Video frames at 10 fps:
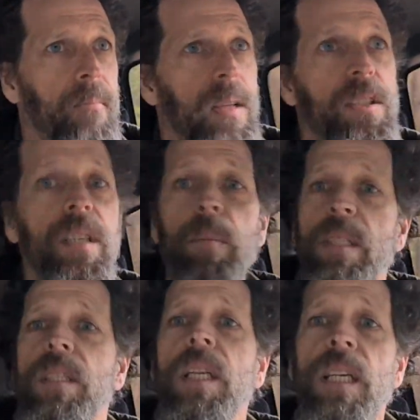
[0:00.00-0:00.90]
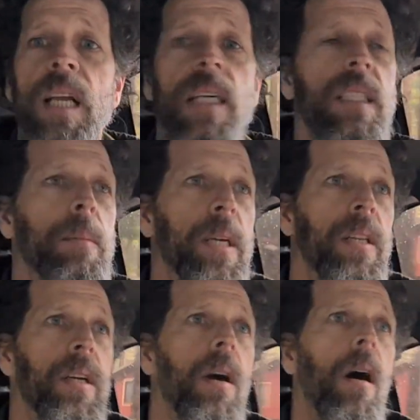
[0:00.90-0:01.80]
she'd be sitting next to me in
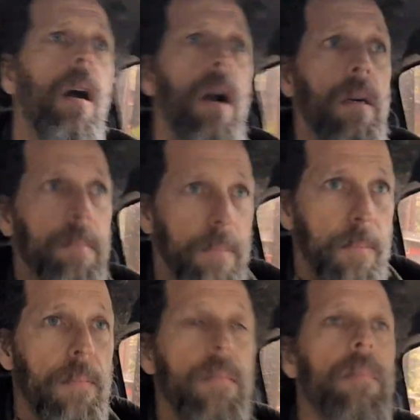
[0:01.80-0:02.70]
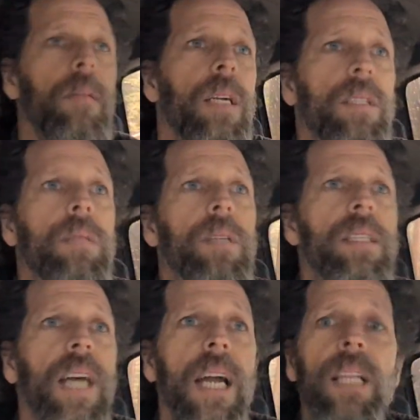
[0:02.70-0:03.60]
the car, and she'd say,
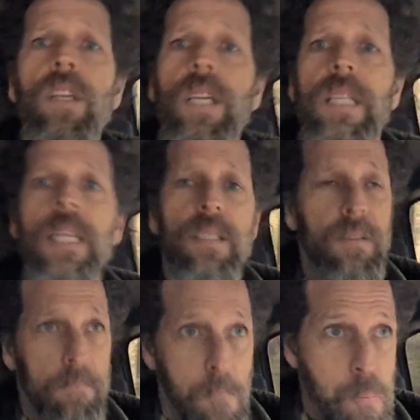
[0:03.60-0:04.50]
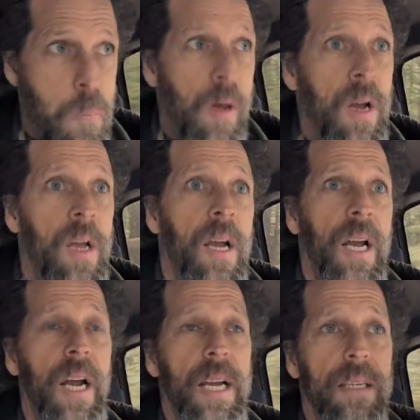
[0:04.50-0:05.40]
Daddy, look at this.
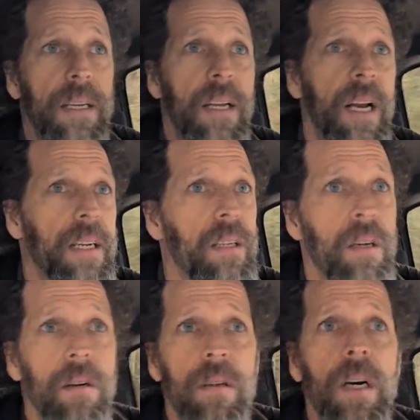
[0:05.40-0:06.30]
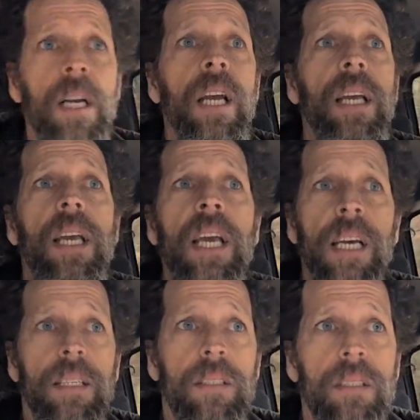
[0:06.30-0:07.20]
And I'd go, honey, I
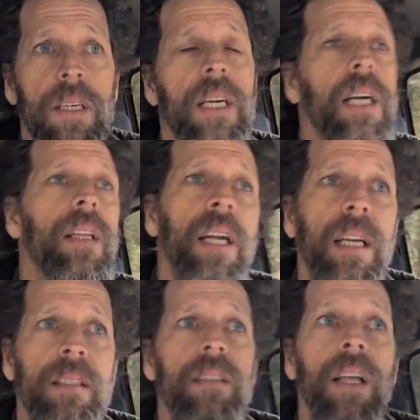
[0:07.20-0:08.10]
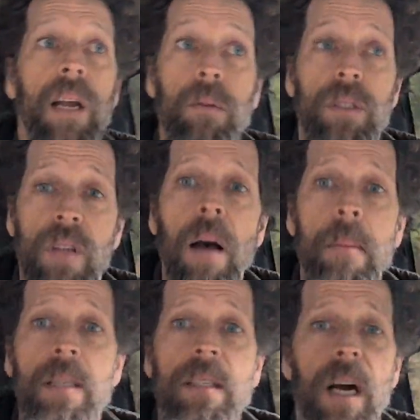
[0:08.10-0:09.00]
can't. And then I would stop
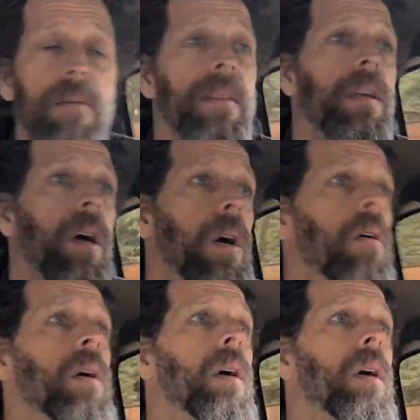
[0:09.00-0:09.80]
myself and go,